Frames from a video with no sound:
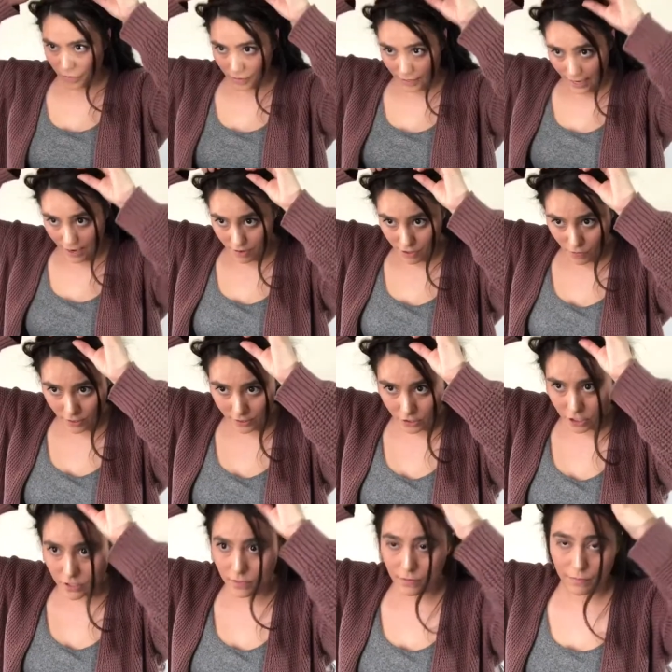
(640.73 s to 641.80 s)
Now you want to
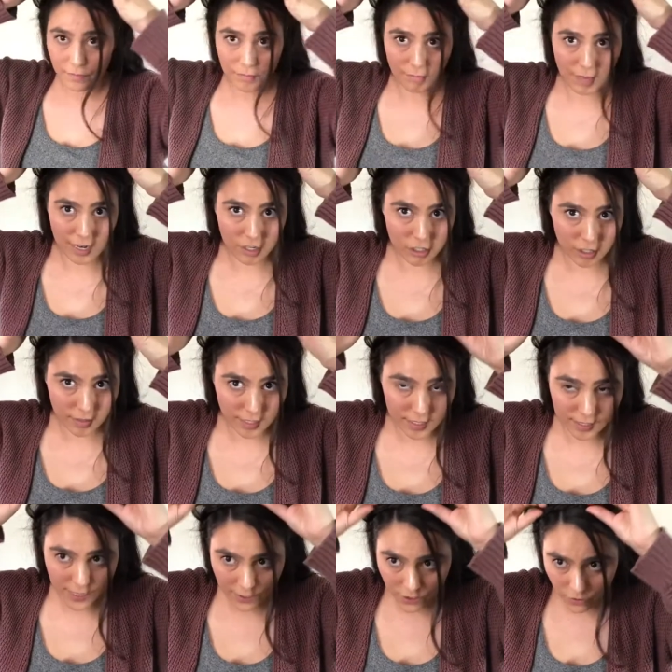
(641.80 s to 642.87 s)
just make sure that it's
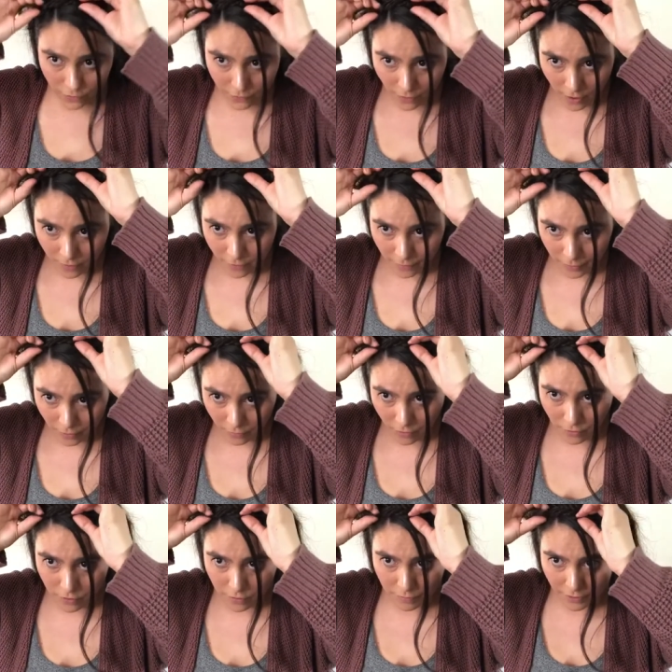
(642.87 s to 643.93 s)
not too far from your
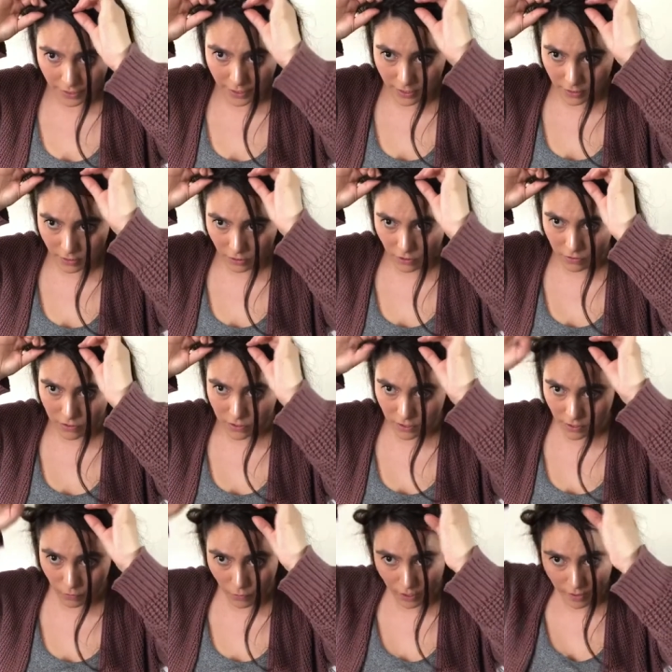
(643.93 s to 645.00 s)
roots. Bring it close to
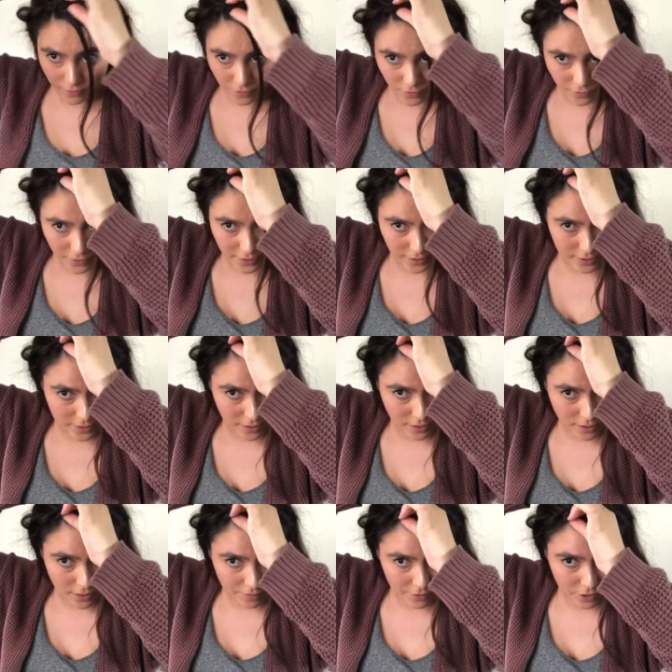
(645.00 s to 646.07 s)
wherever you feel like it's going to
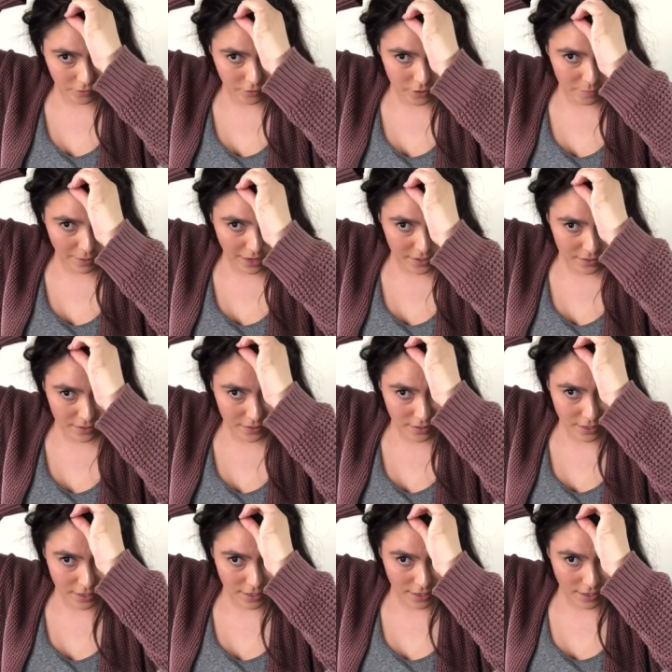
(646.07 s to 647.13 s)
cover your roots best
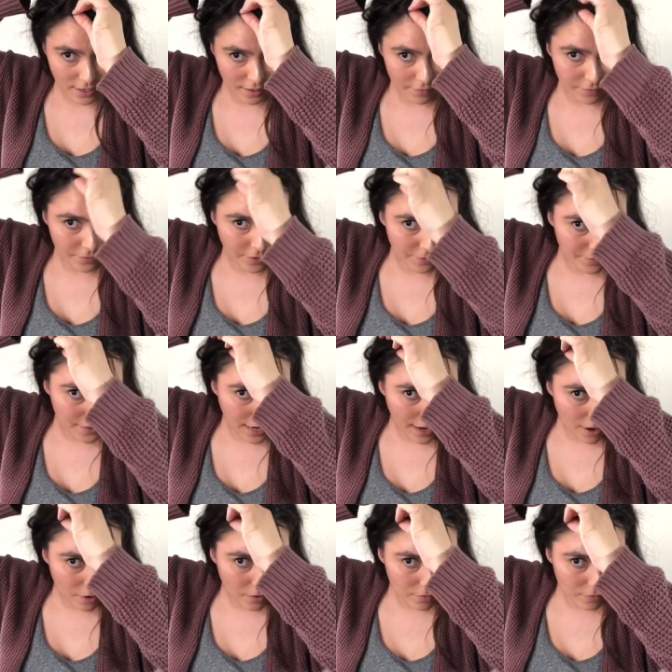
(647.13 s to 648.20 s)
and fluff it
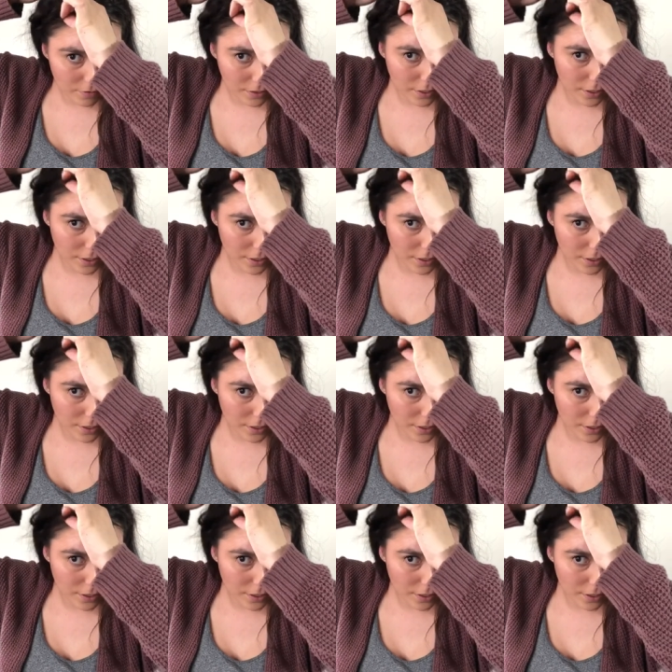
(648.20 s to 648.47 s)
out really